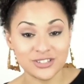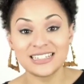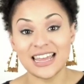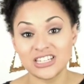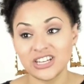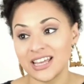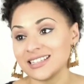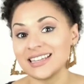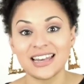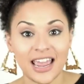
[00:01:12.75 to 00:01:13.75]

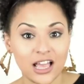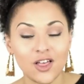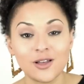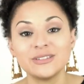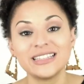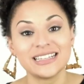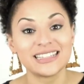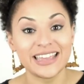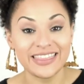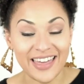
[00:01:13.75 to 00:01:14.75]
stages and nightclubs,
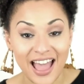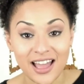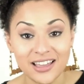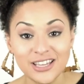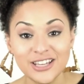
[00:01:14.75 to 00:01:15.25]
things like that.